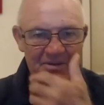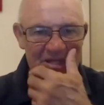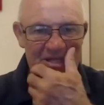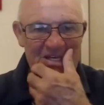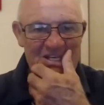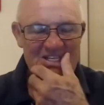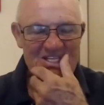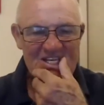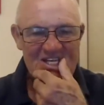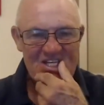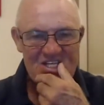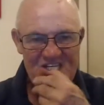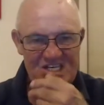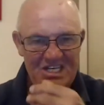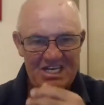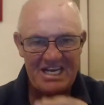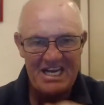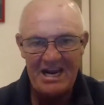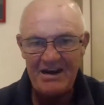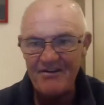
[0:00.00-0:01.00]
then it's going
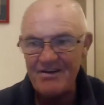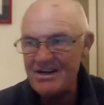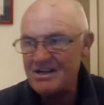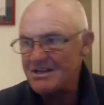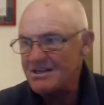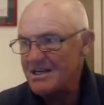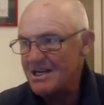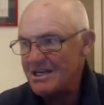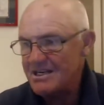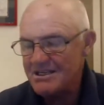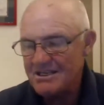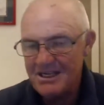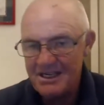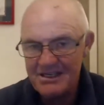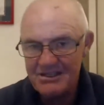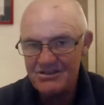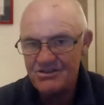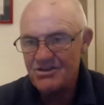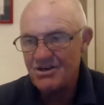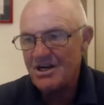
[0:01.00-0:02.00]
to carry and, and,
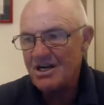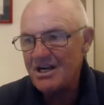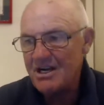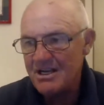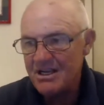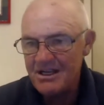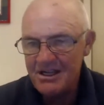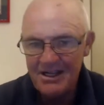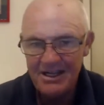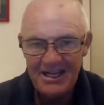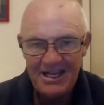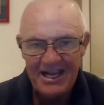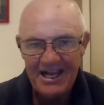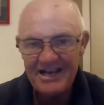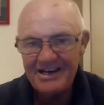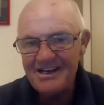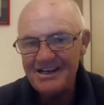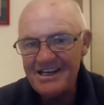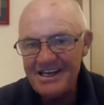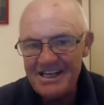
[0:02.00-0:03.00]
and try
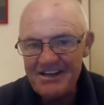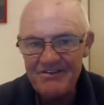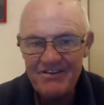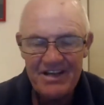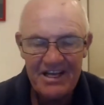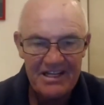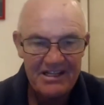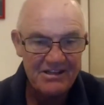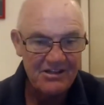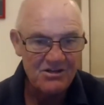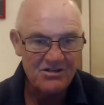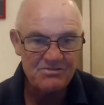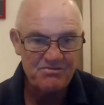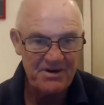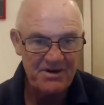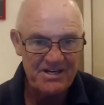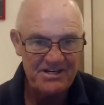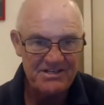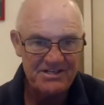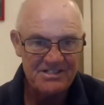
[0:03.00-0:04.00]
and alleviate
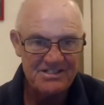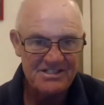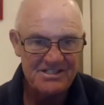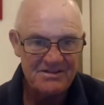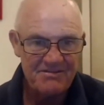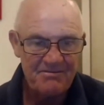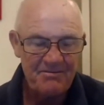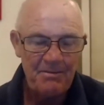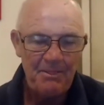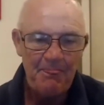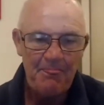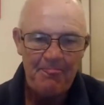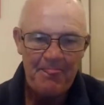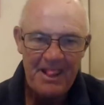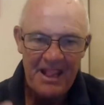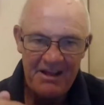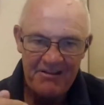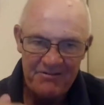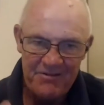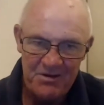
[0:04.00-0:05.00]
those pressures.
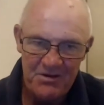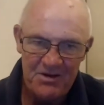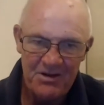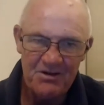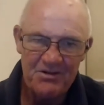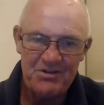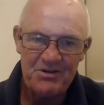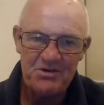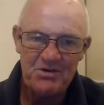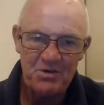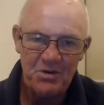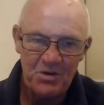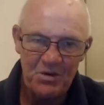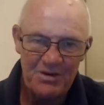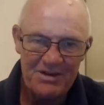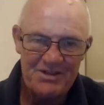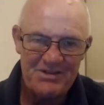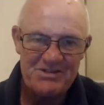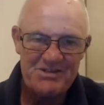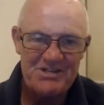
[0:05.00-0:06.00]
If you go through
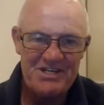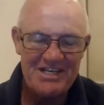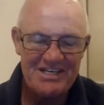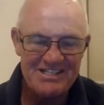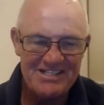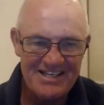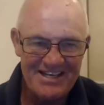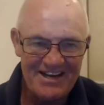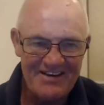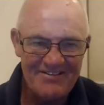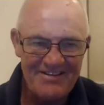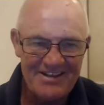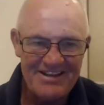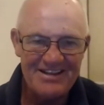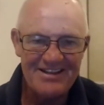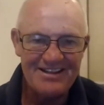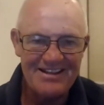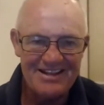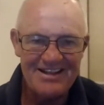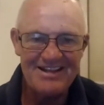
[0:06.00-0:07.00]
all those checks and
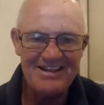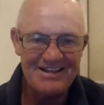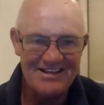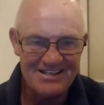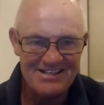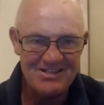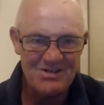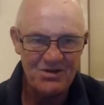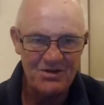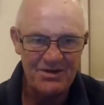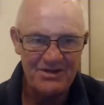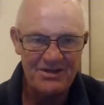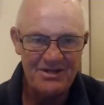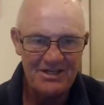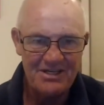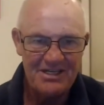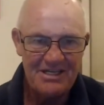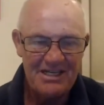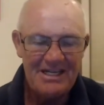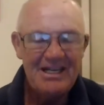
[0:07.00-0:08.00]
everything there is
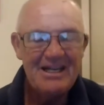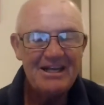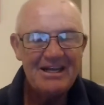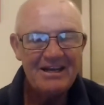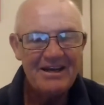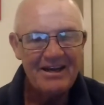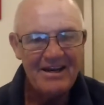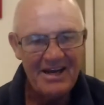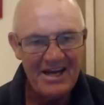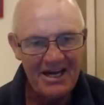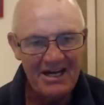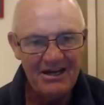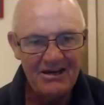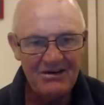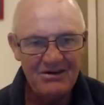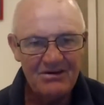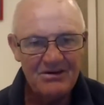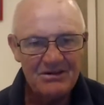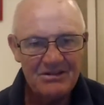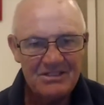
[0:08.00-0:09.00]
good,
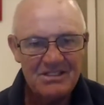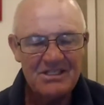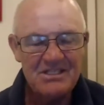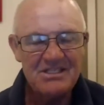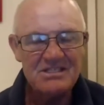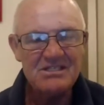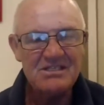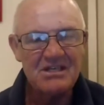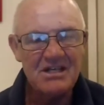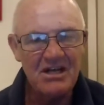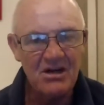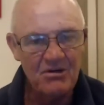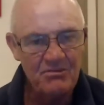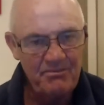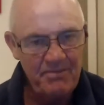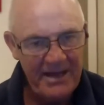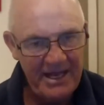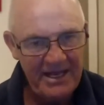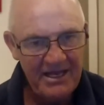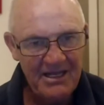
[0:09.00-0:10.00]
now just
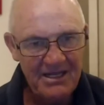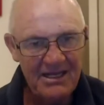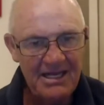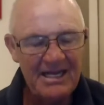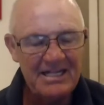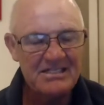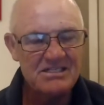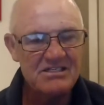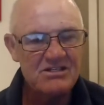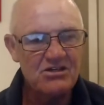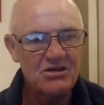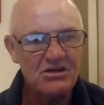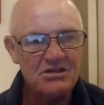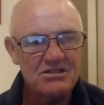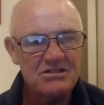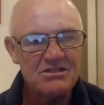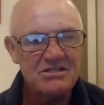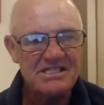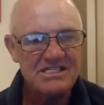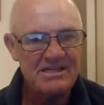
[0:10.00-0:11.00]
go back and
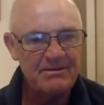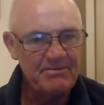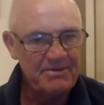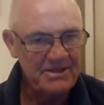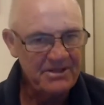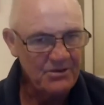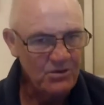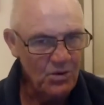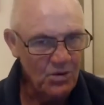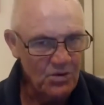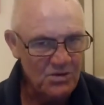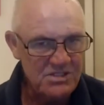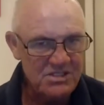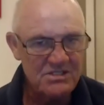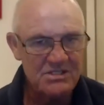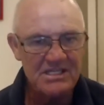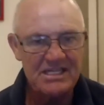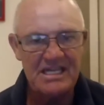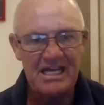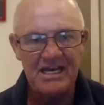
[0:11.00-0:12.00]
start to supple the
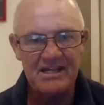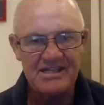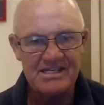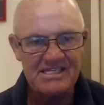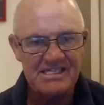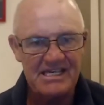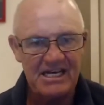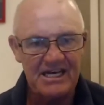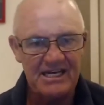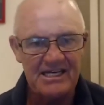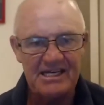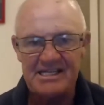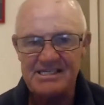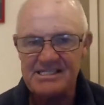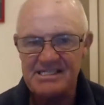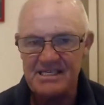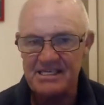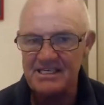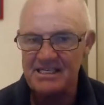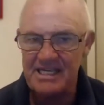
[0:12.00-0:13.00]
horse to the other side.
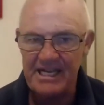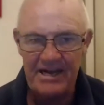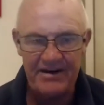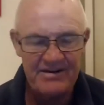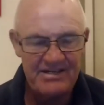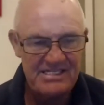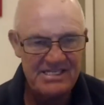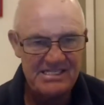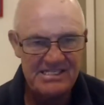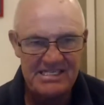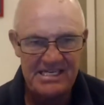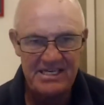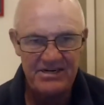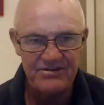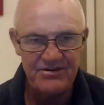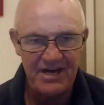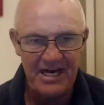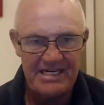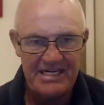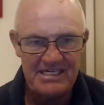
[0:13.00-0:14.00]
Let's say it carries its
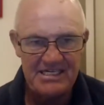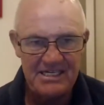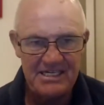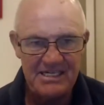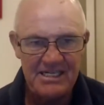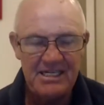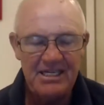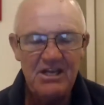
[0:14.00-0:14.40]
head right.